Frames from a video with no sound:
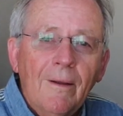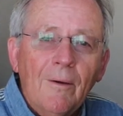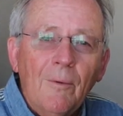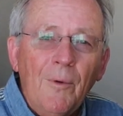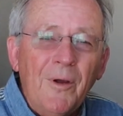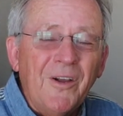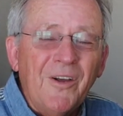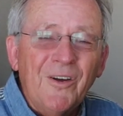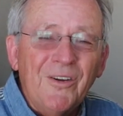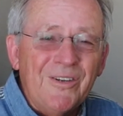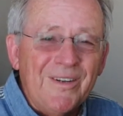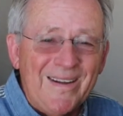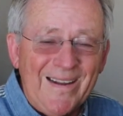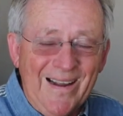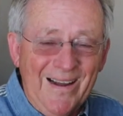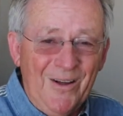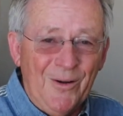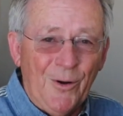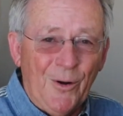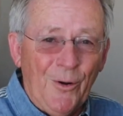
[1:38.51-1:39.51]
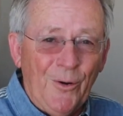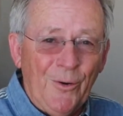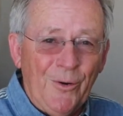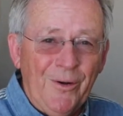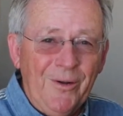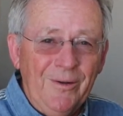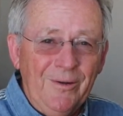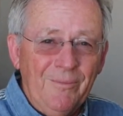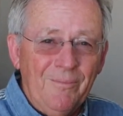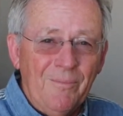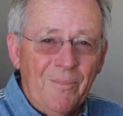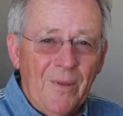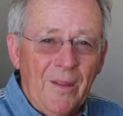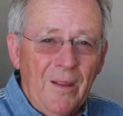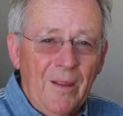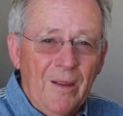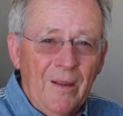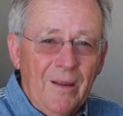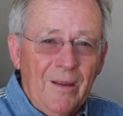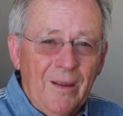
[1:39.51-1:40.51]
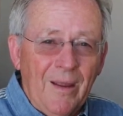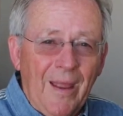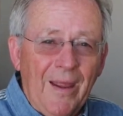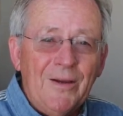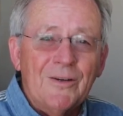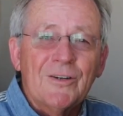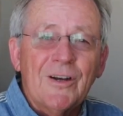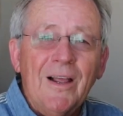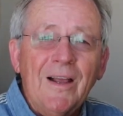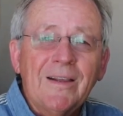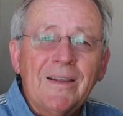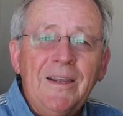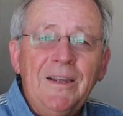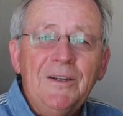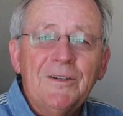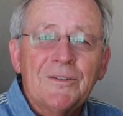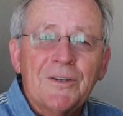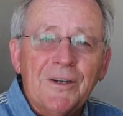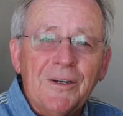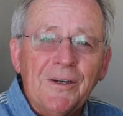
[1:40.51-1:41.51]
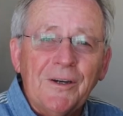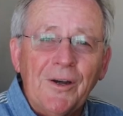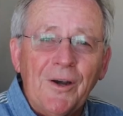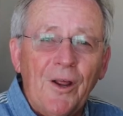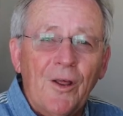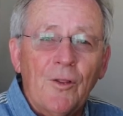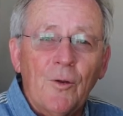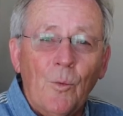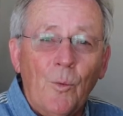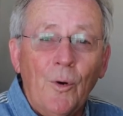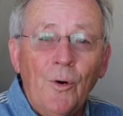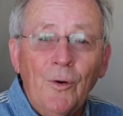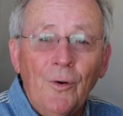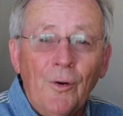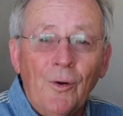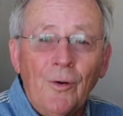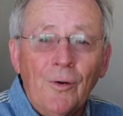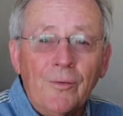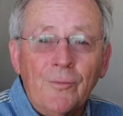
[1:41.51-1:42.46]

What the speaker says: We couldn't count on it. It's like he is in another world.